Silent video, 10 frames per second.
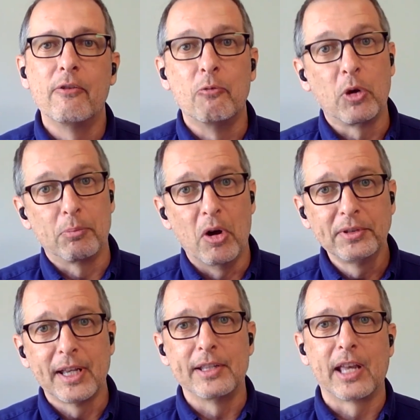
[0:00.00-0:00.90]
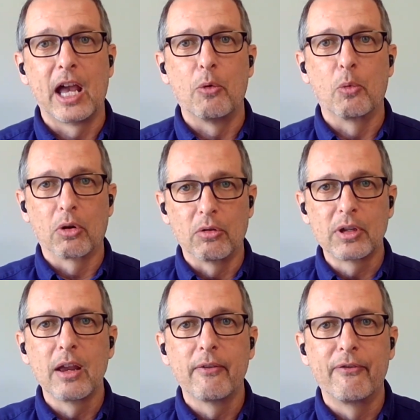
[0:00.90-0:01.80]
With multi-site, we're
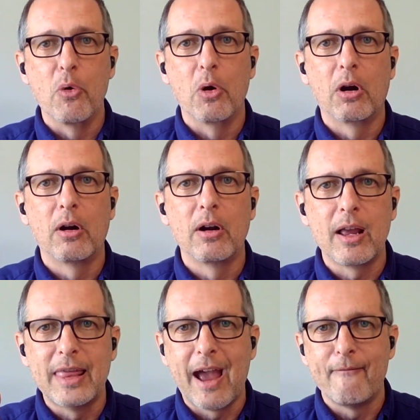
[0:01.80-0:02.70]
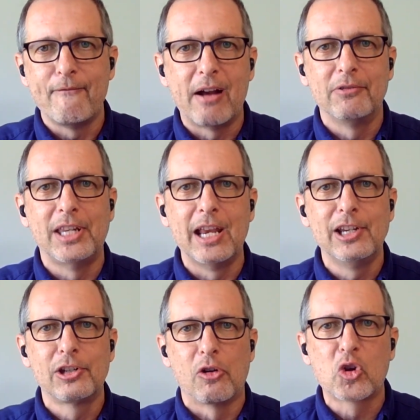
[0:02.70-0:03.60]
looking for that
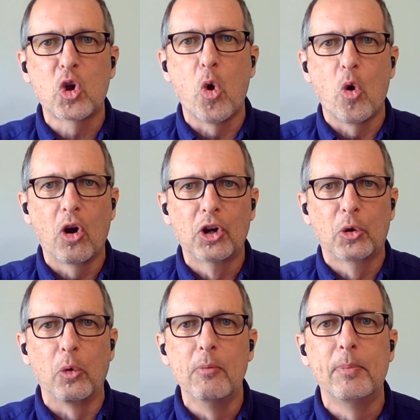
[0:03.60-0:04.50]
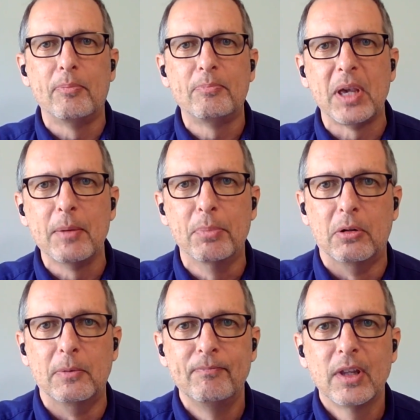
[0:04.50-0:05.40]
foundational core group of
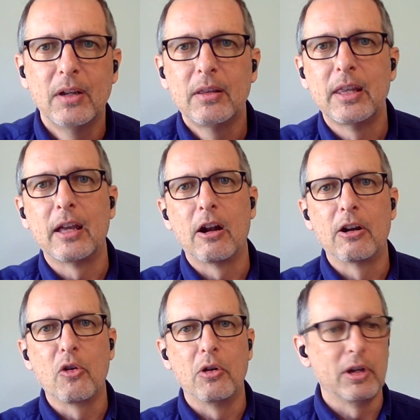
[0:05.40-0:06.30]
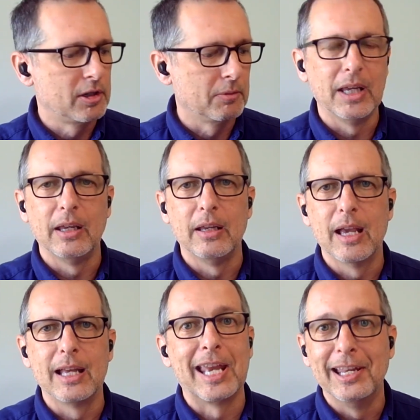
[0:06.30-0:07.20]
people that are going to
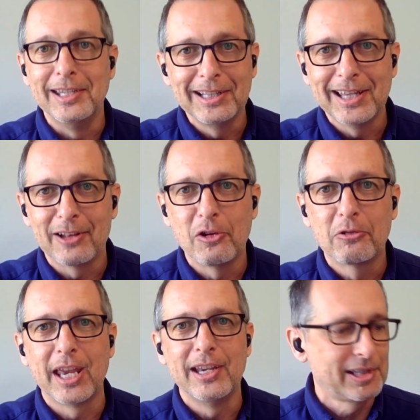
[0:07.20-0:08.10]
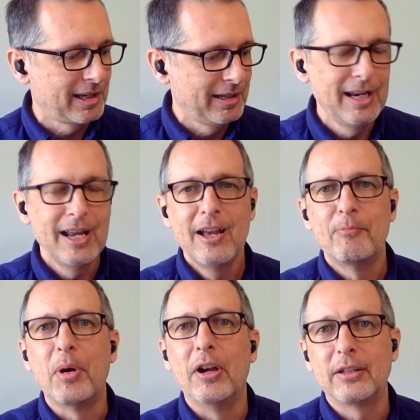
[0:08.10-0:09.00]
be attending that location.
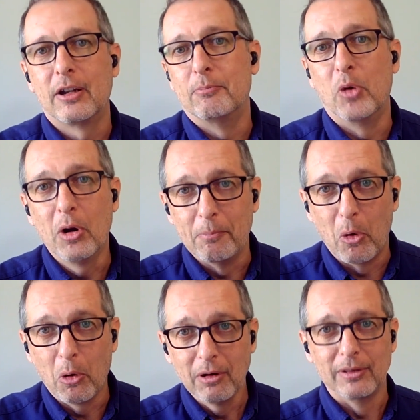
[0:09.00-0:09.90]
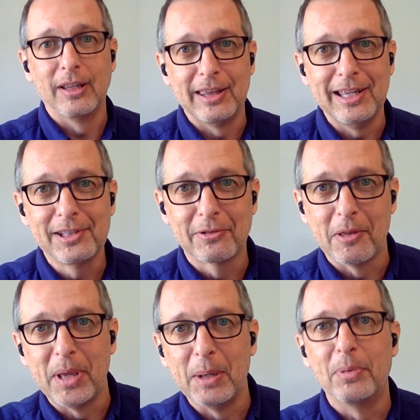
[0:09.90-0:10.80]
But more importantly, these are
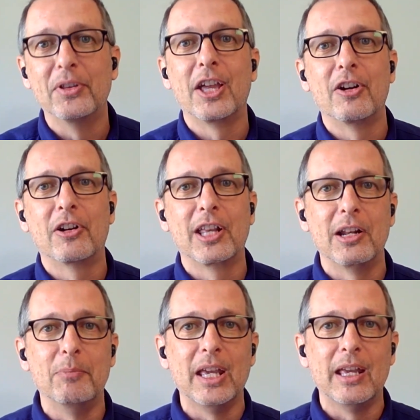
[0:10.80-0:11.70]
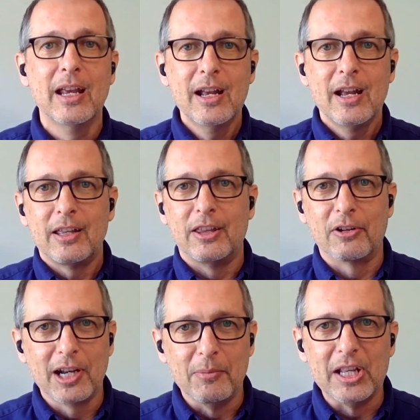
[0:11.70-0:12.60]
the people that are going to
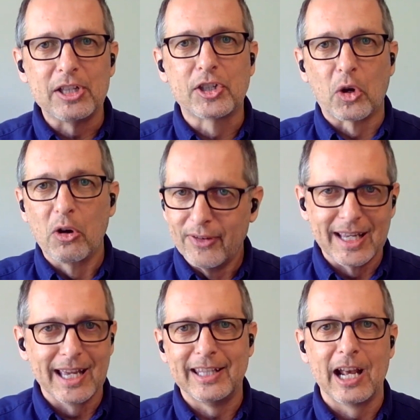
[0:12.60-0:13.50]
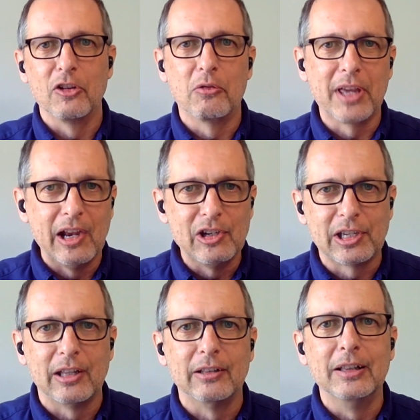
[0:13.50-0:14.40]
be serving at that
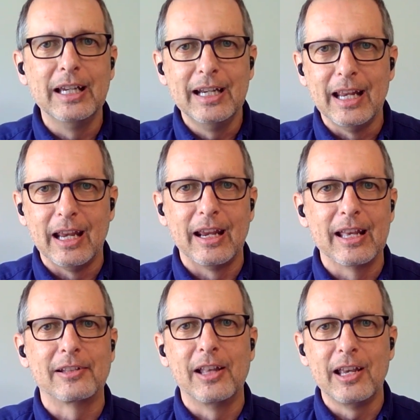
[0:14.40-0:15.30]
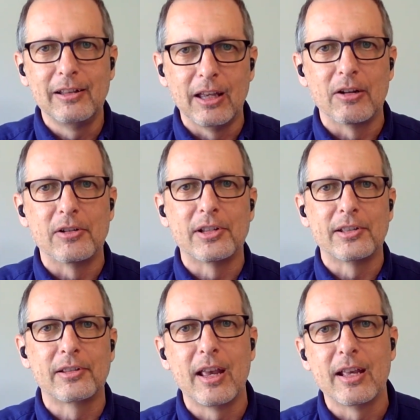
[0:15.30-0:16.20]
location, leading as lay
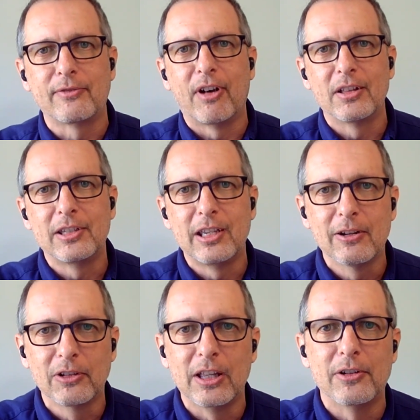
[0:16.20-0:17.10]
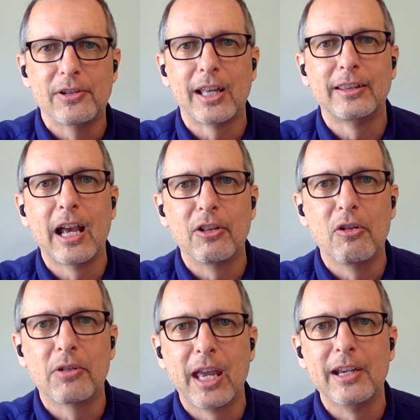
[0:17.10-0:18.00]
leaders, as volunteer leaders at that
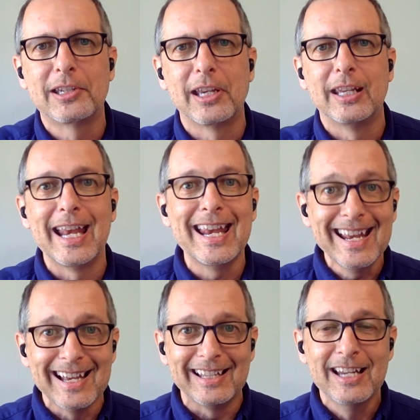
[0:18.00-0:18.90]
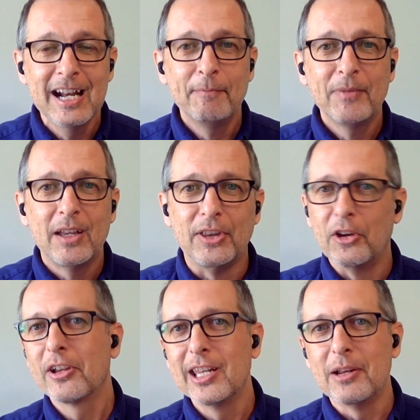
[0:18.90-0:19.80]
location. And
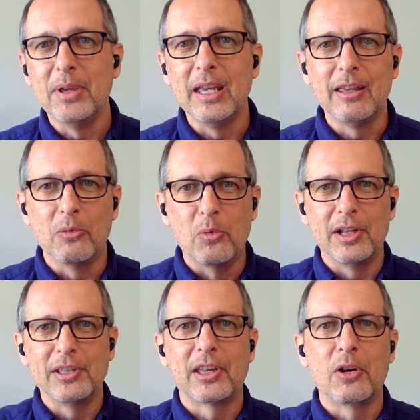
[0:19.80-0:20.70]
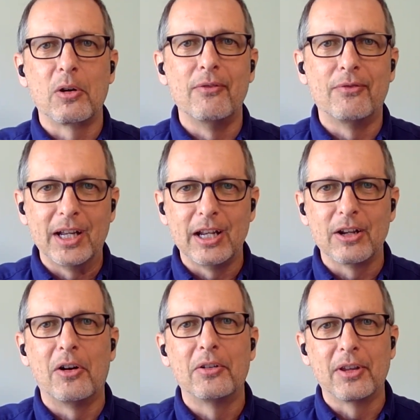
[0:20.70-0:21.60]
they're going to be the ones that are inviting
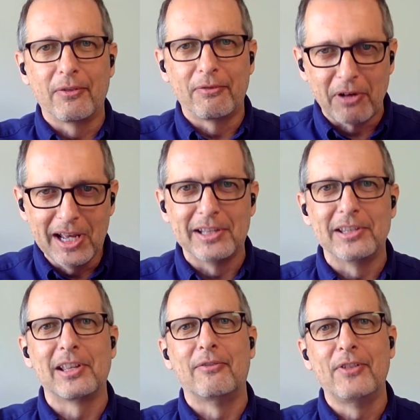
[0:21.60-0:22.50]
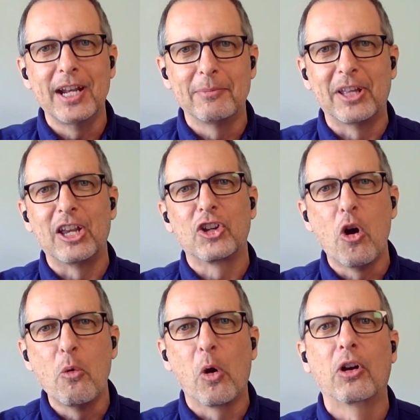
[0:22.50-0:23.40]
all their friends and family and
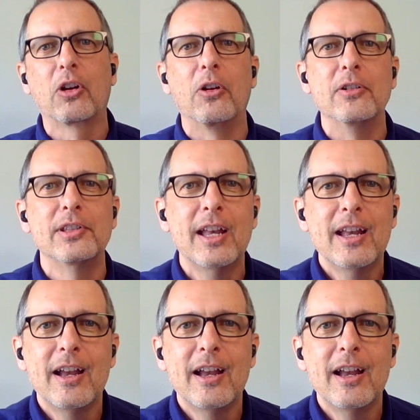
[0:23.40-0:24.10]
coworkers